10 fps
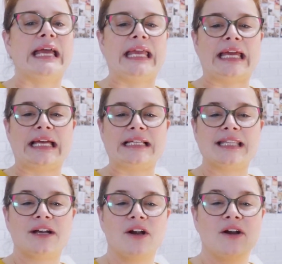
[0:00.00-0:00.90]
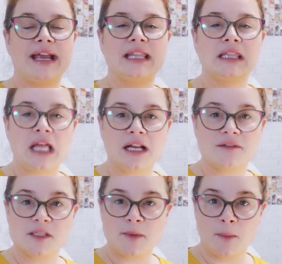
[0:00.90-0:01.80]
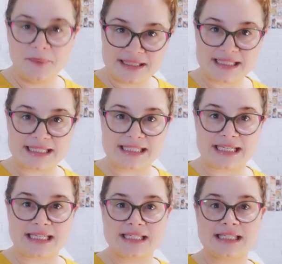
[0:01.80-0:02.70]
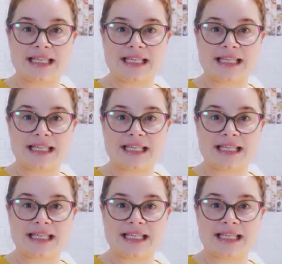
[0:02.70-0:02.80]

and there are a lot of small businesses,